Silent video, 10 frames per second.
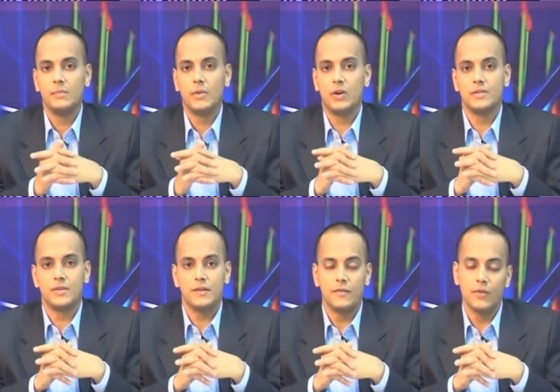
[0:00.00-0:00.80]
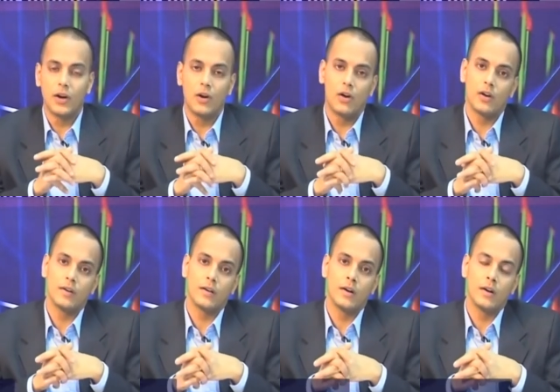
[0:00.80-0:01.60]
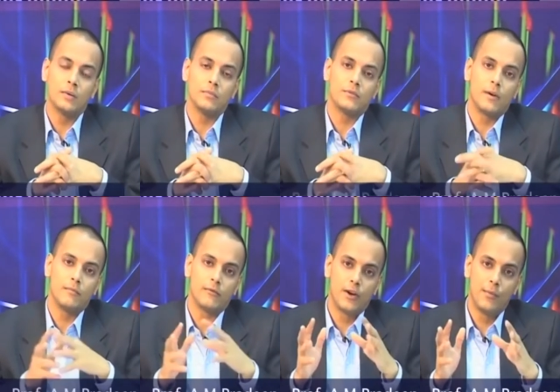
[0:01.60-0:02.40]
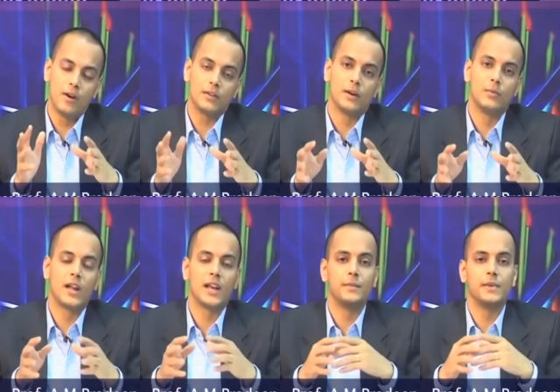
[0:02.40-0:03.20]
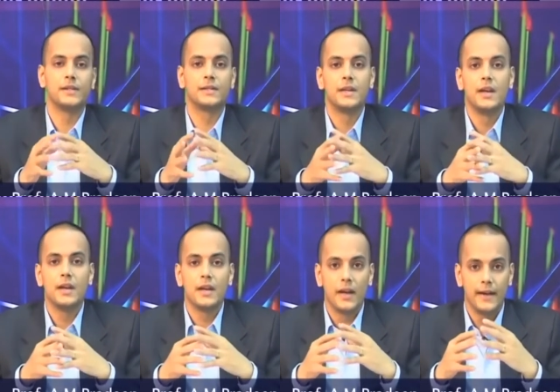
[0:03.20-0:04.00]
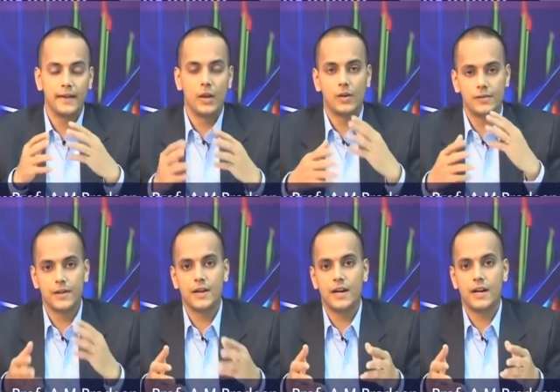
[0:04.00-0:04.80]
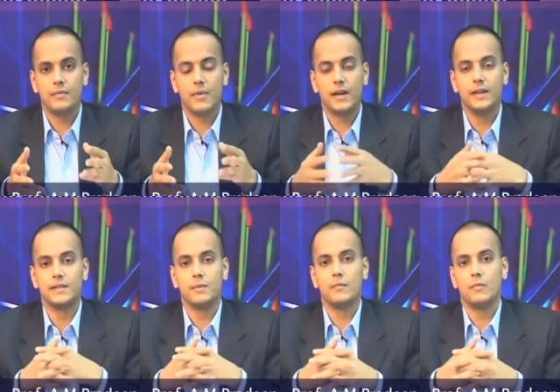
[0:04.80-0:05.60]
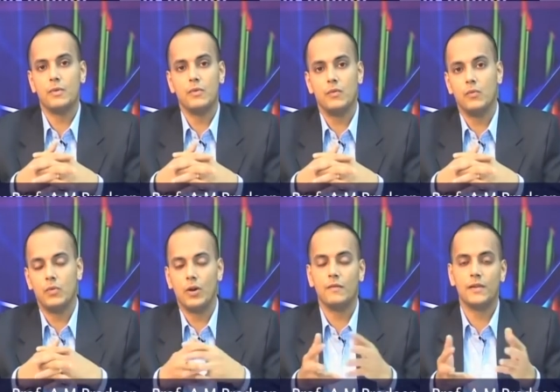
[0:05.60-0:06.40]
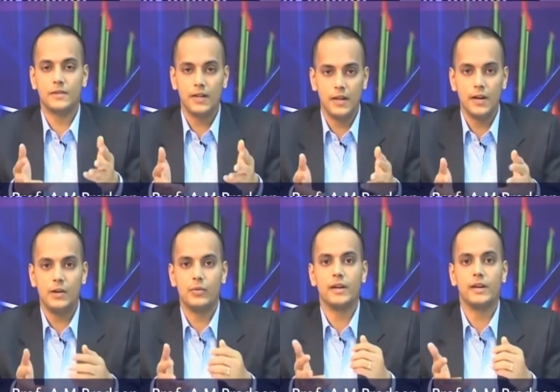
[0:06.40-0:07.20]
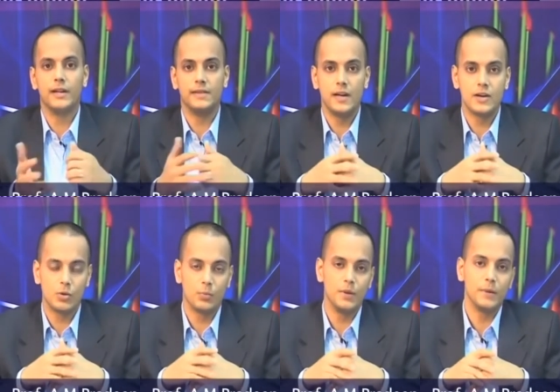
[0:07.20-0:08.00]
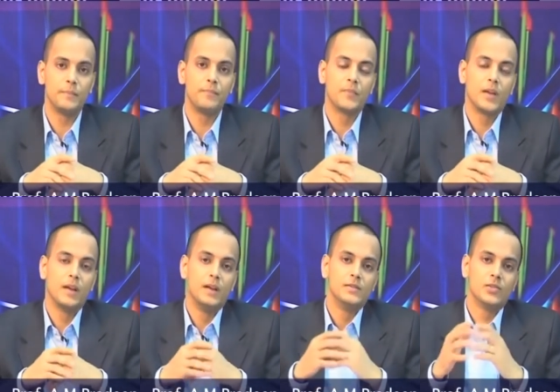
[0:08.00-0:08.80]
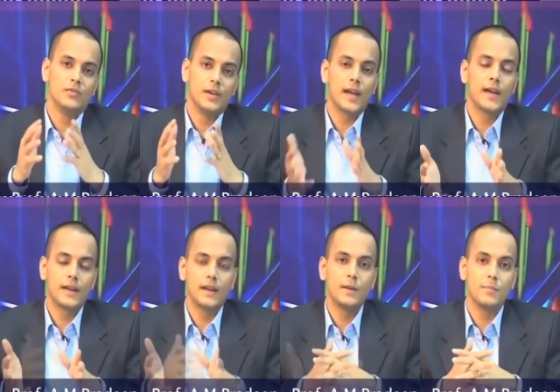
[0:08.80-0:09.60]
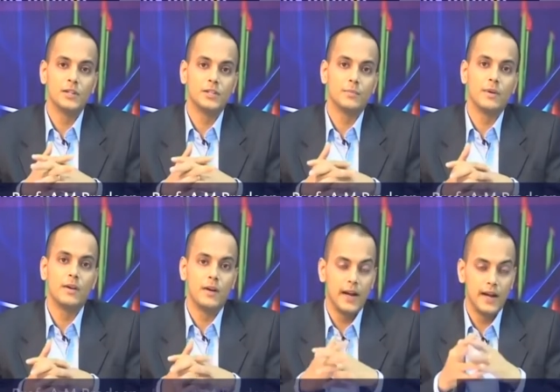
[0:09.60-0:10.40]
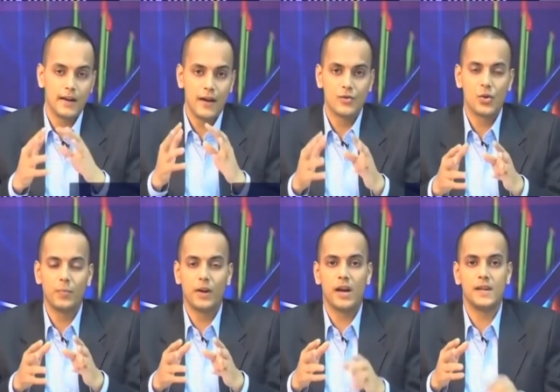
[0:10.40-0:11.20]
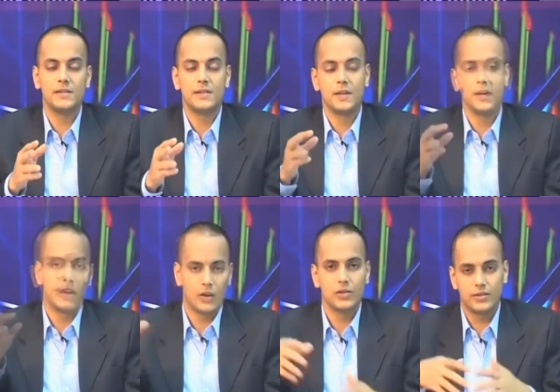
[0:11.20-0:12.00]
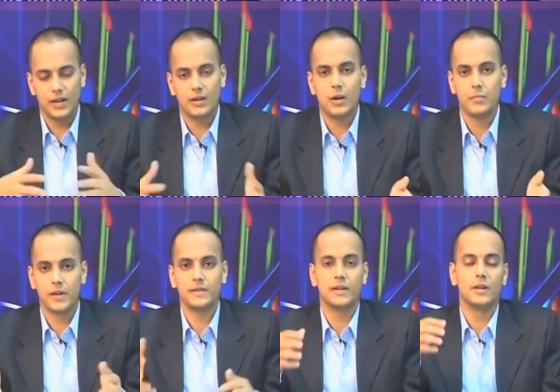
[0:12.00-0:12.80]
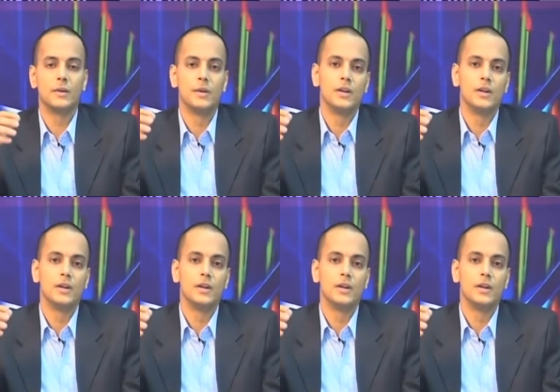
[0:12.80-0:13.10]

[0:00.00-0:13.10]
Because if you recall um, from fundamental thermodynamics, any loss generating mechanism would obviously lead to an increase in entropy. So, we can in principle relate entropy rise across a compressor